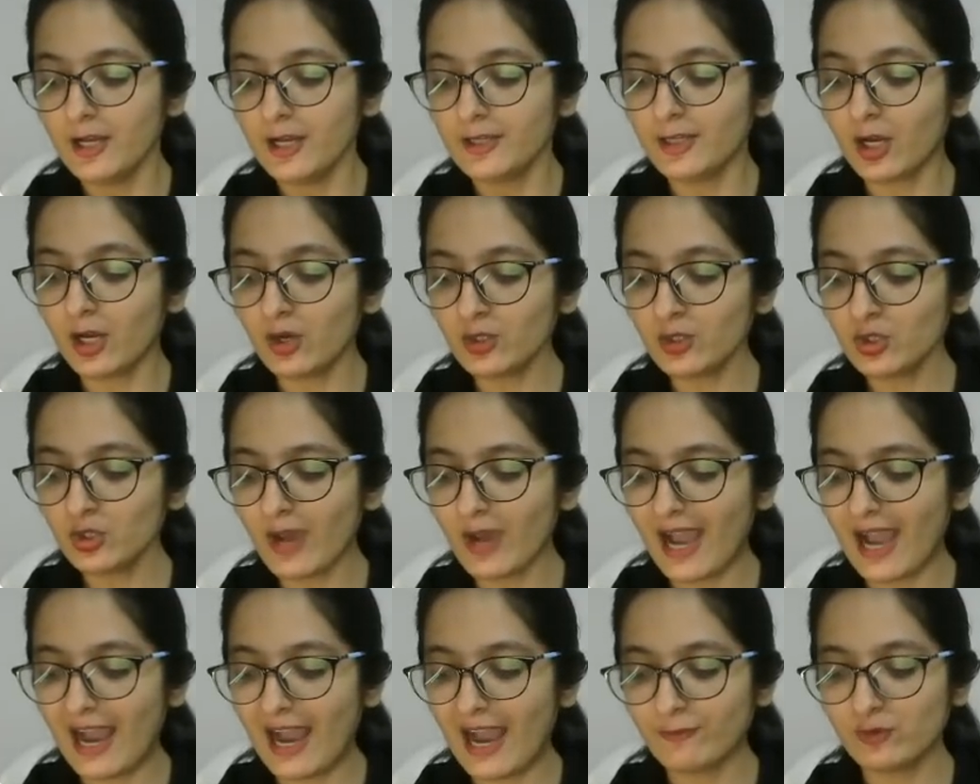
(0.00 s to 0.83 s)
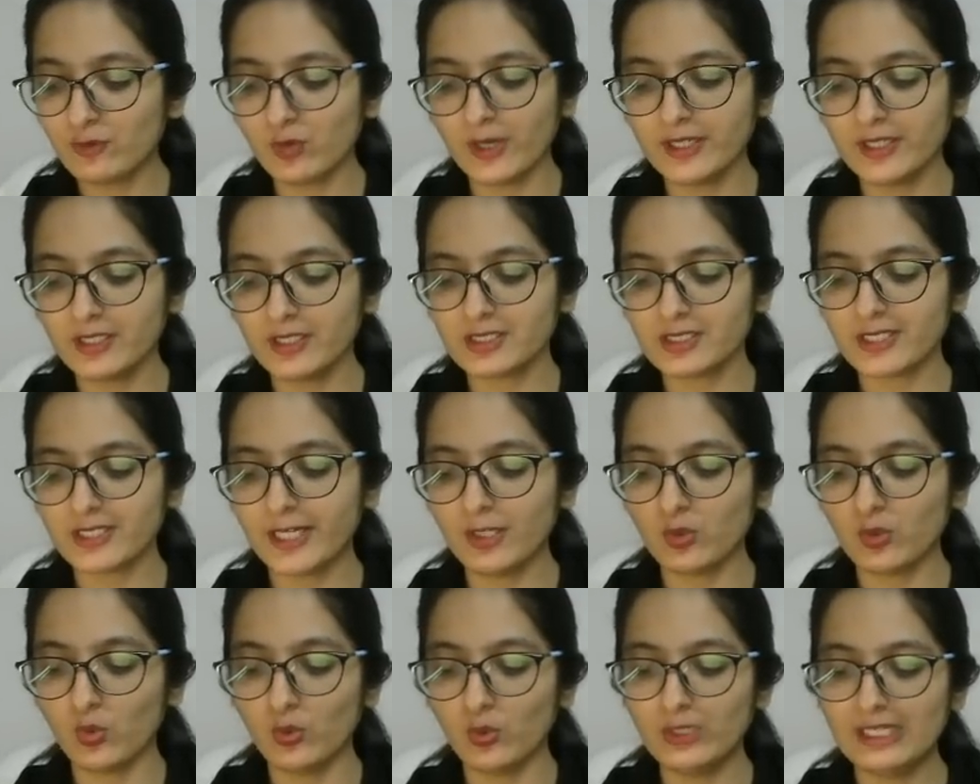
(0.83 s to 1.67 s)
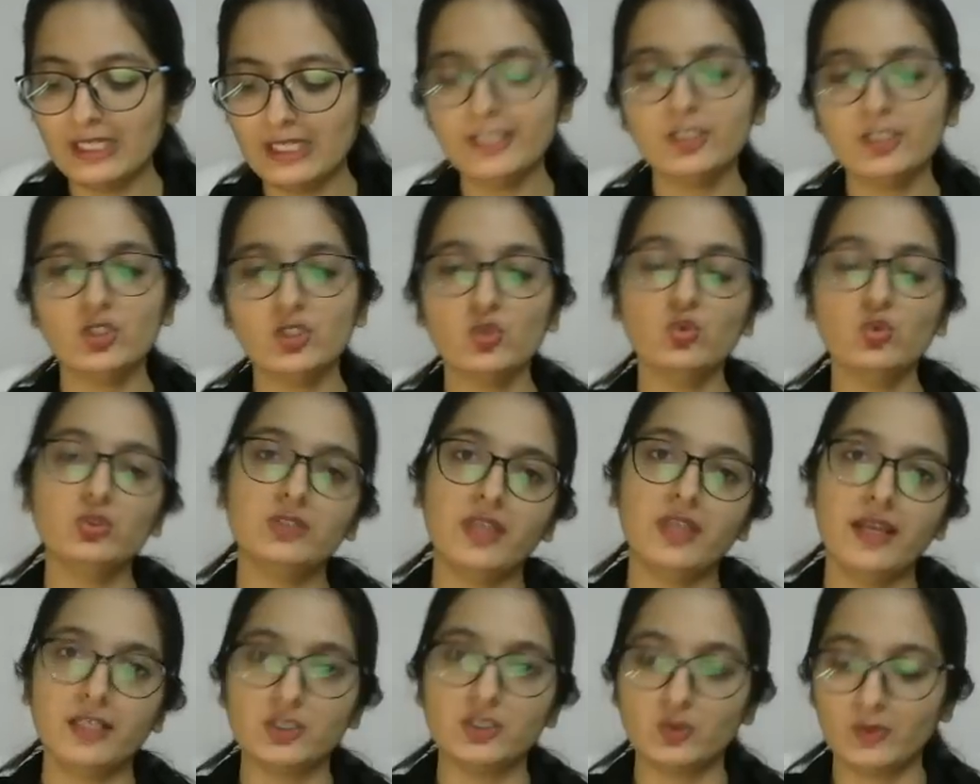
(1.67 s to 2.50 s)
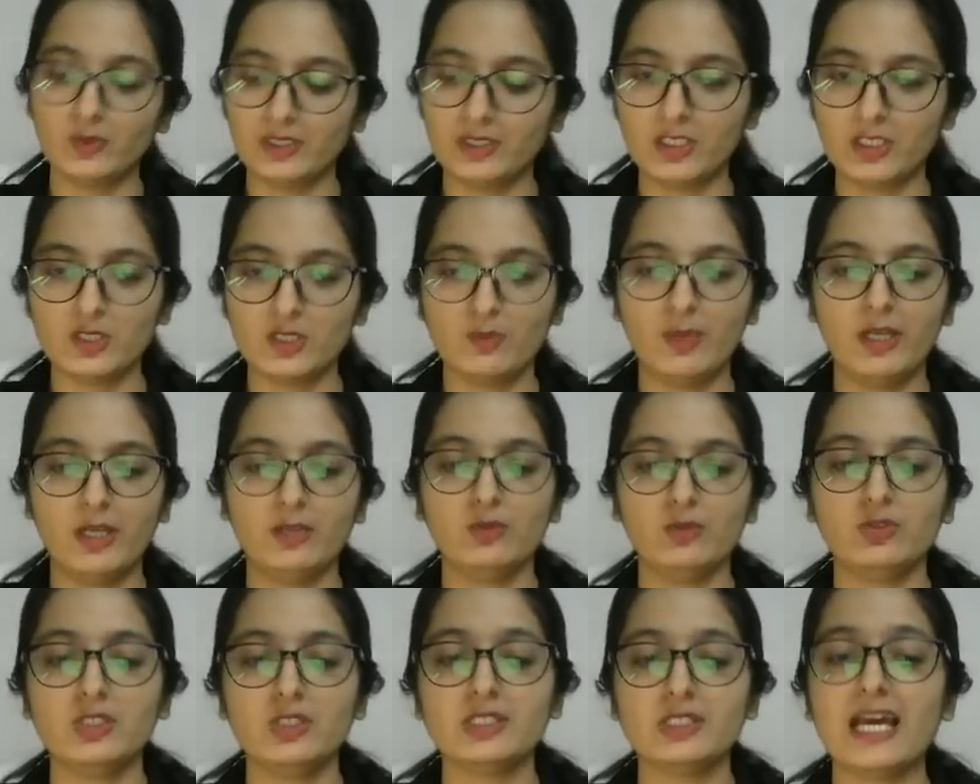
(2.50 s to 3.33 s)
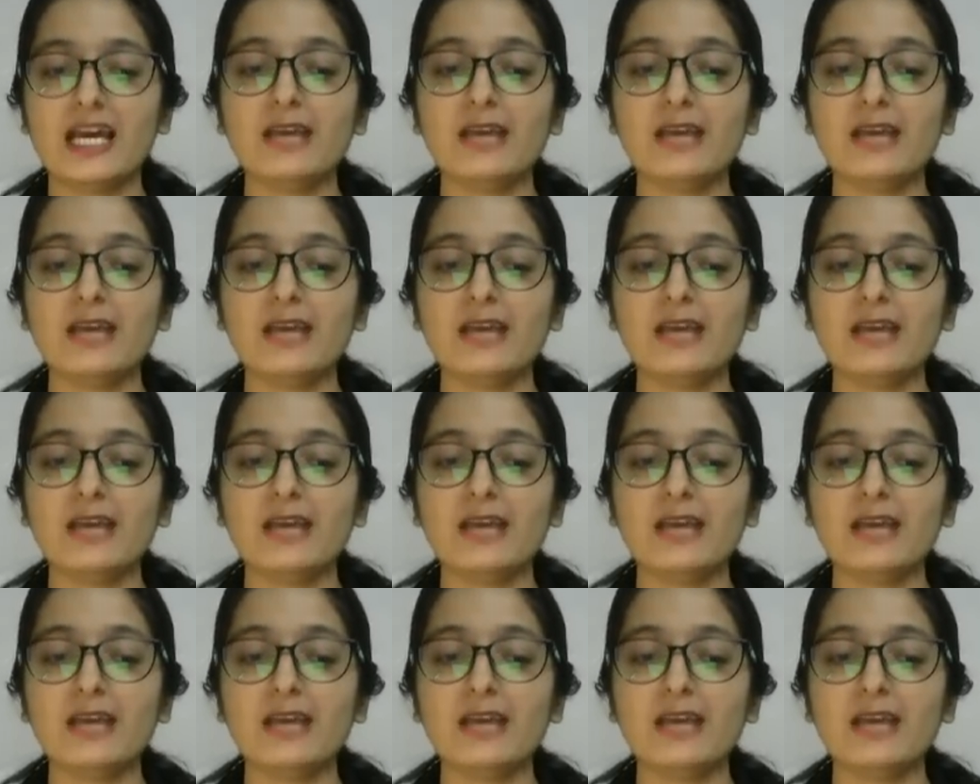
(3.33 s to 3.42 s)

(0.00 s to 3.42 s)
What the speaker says: Now you have to understand only two things with respect to this.